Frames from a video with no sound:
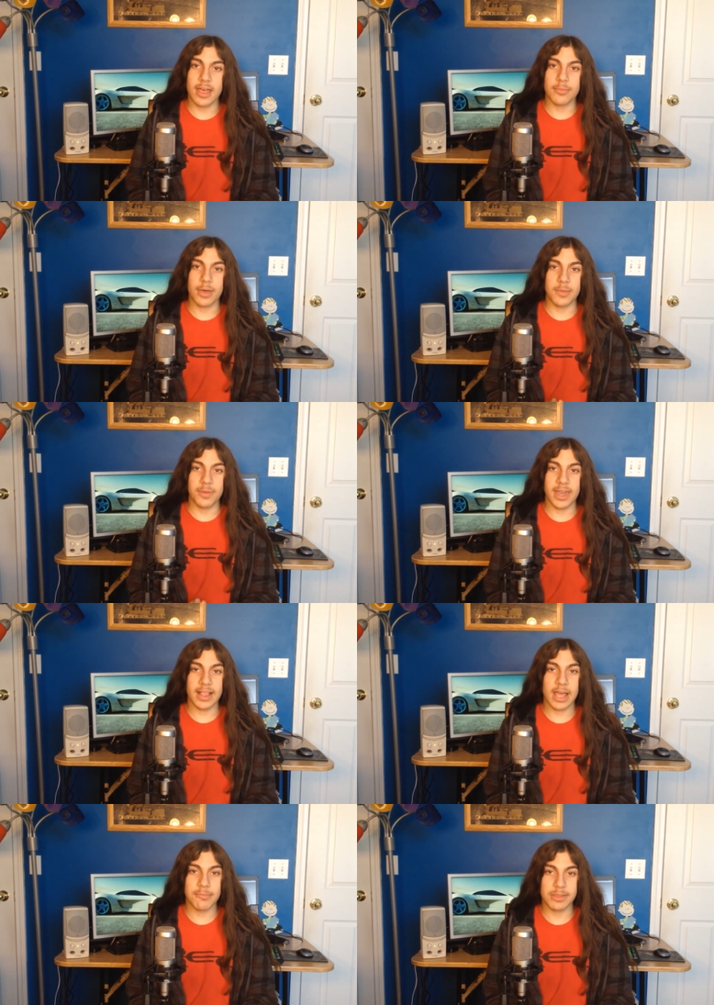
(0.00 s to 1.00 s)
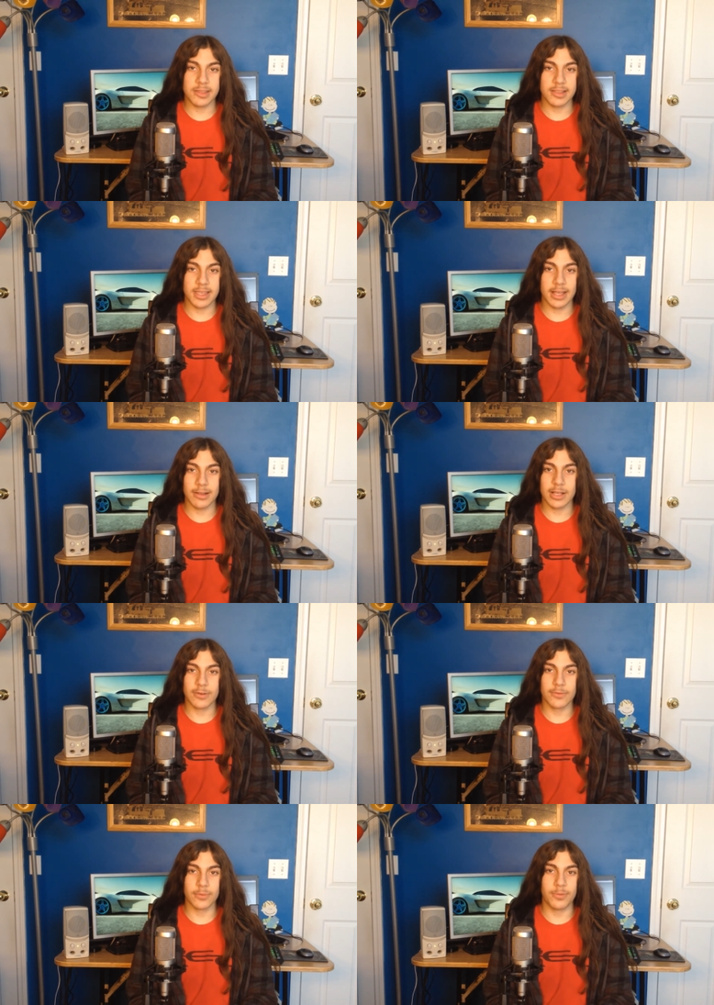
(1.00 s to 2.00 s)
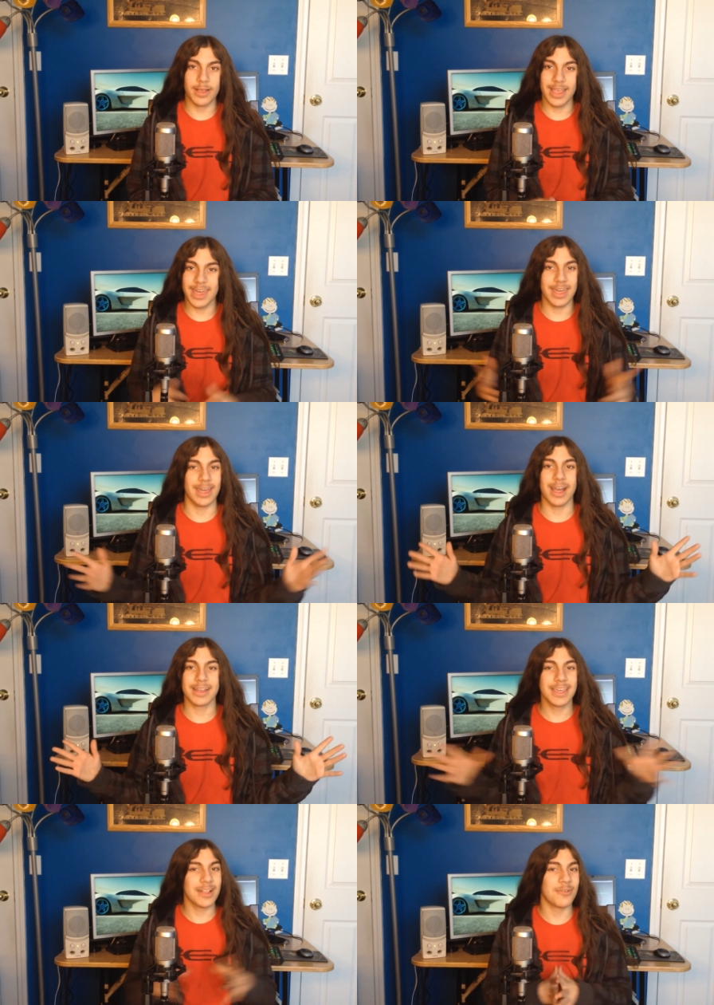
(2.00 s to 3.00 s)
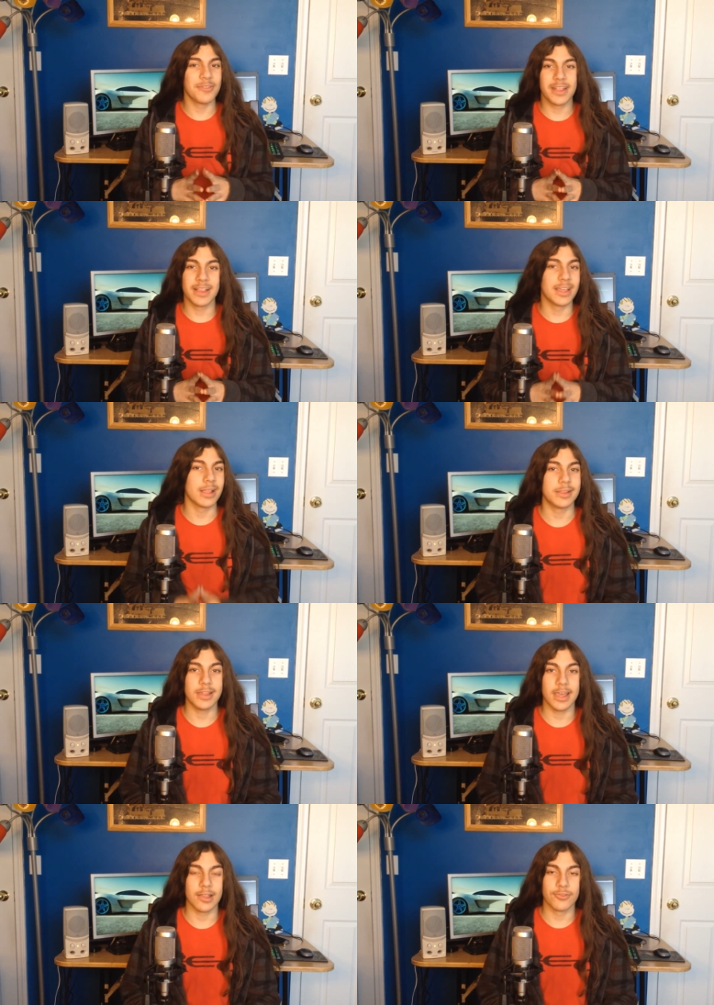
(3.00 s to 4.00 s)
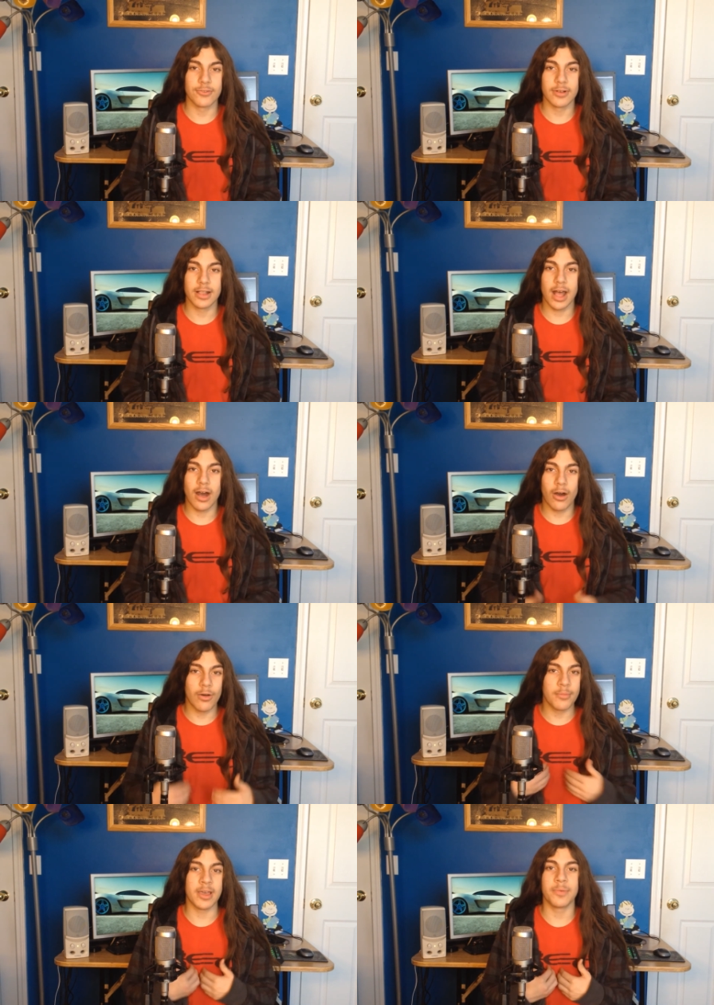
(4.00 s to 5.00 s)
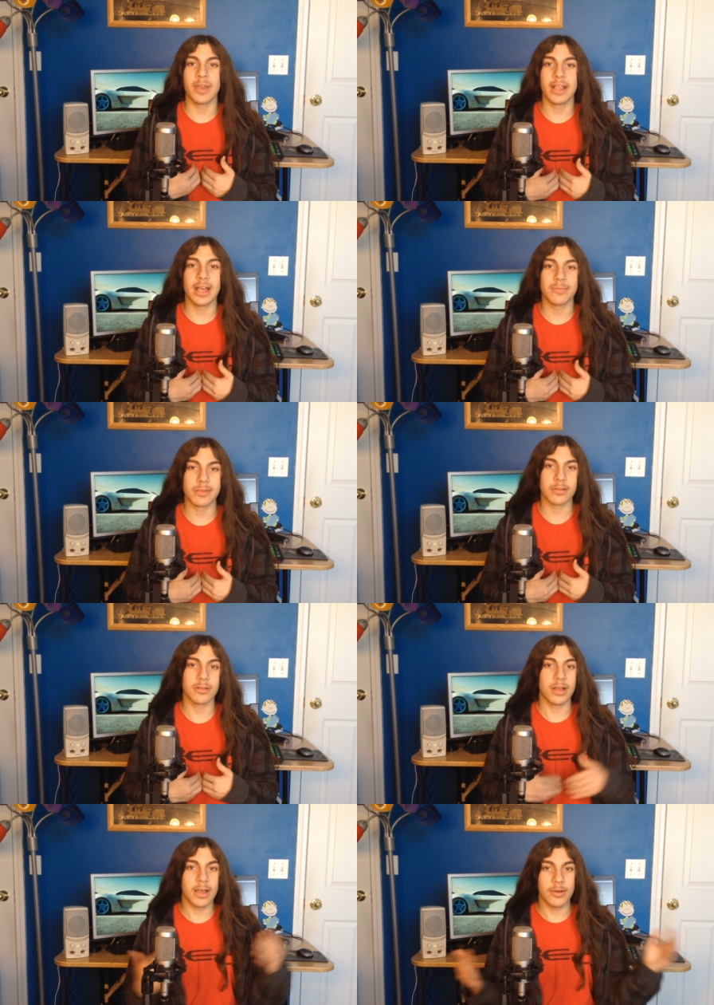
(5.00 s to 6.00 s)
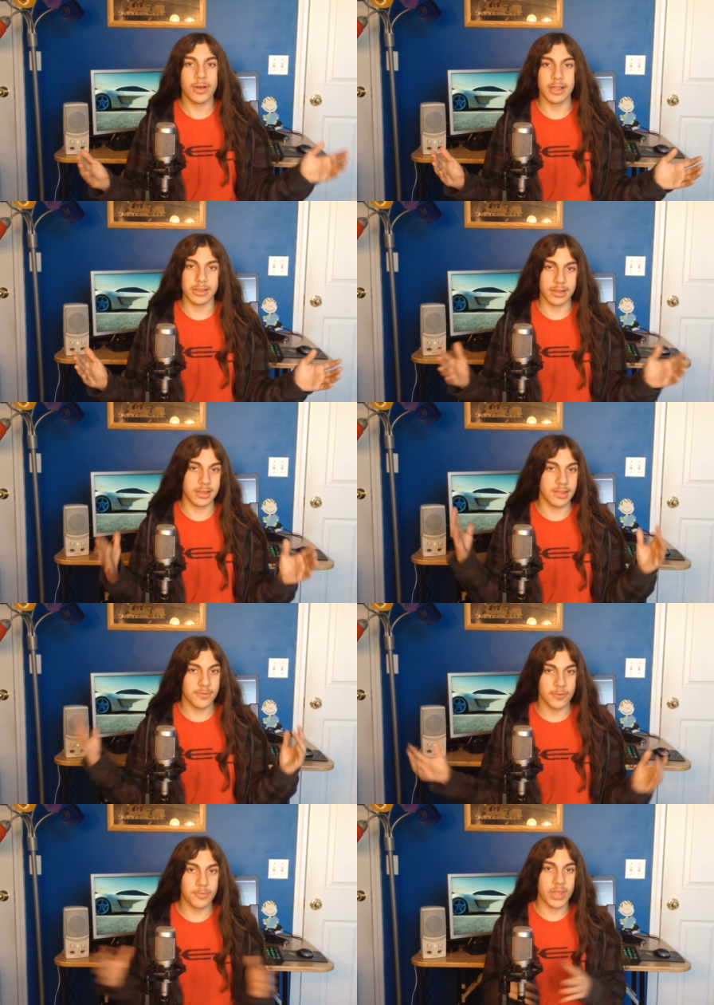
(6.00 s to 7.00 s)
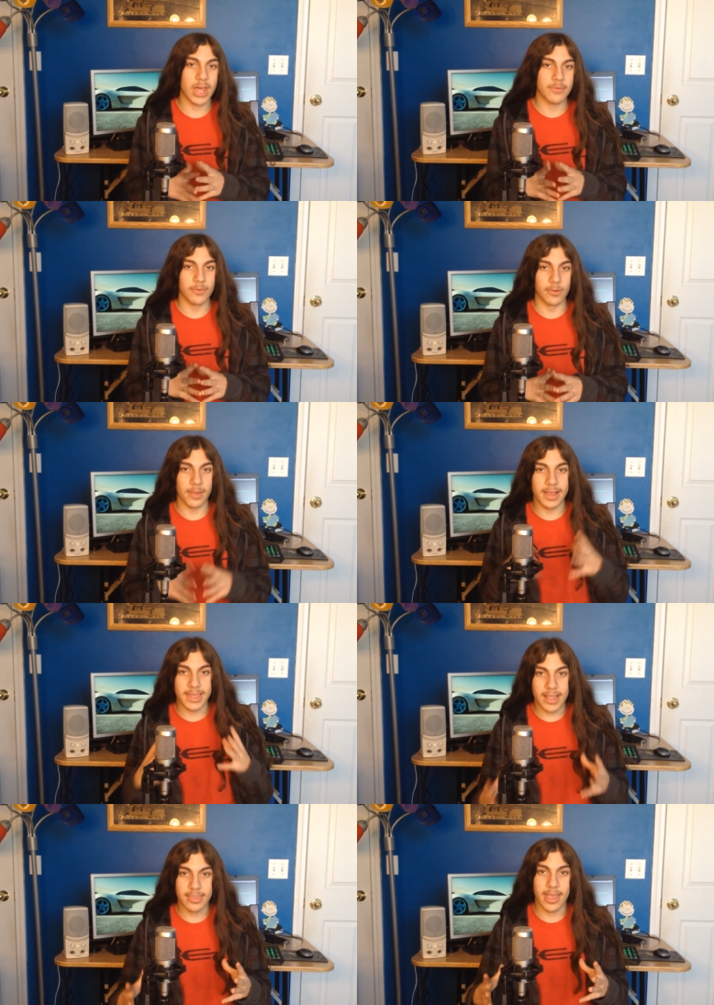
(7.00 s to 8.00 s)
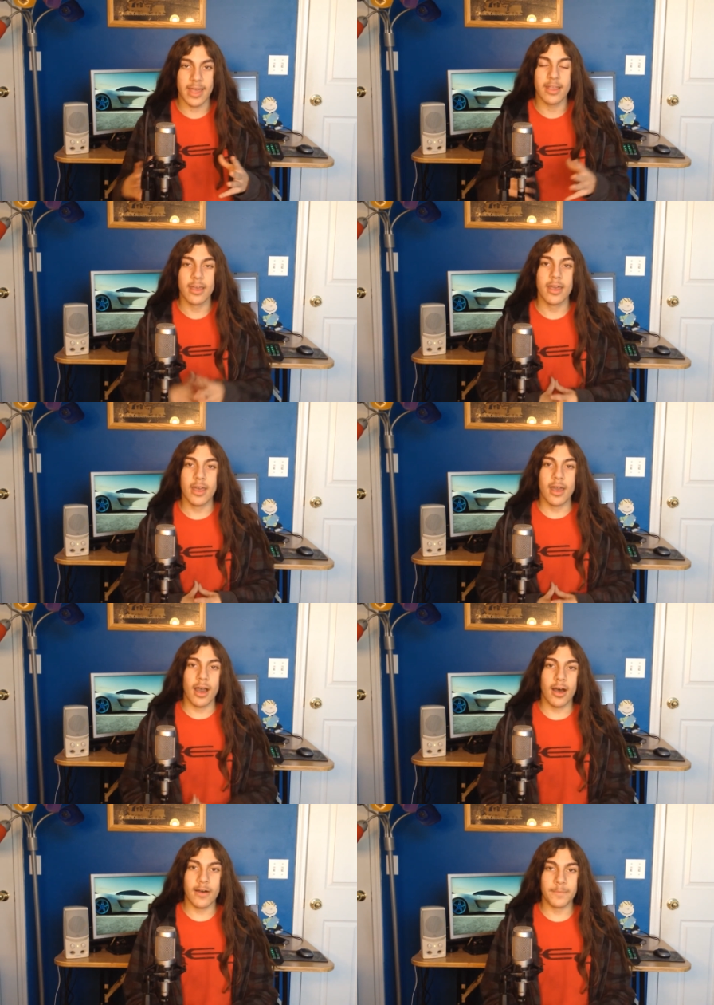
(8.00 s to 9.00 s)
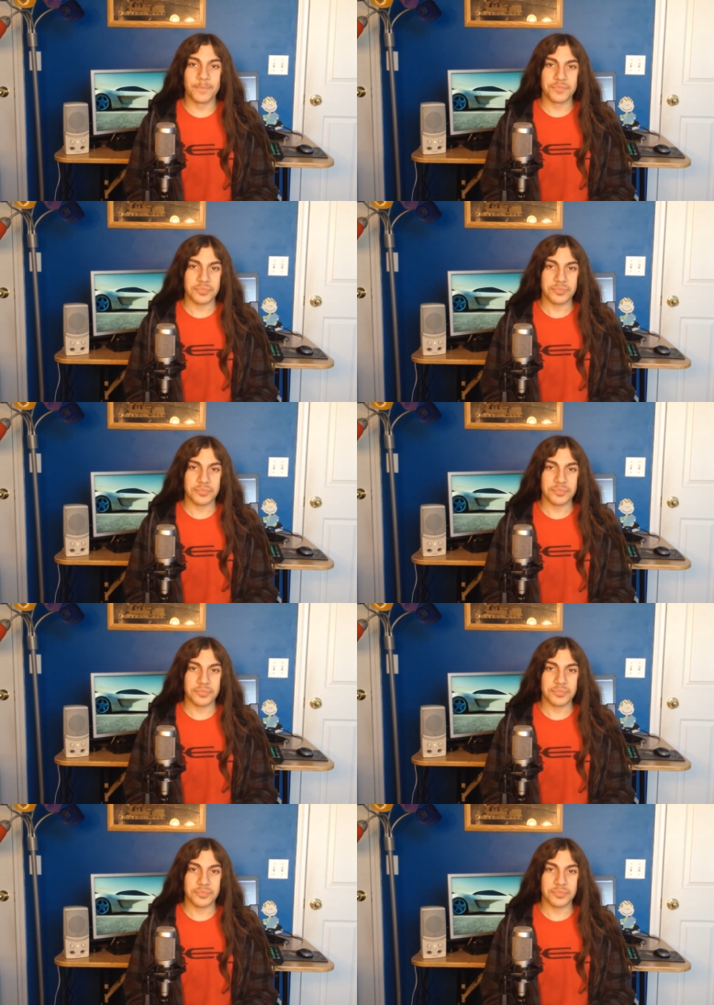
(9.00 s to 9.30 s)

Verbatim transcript: that my paid apps didn't carry over, but hey, I can't hold that against Android. All my paid apps are on iOS. It's a different platform. I get that. Um,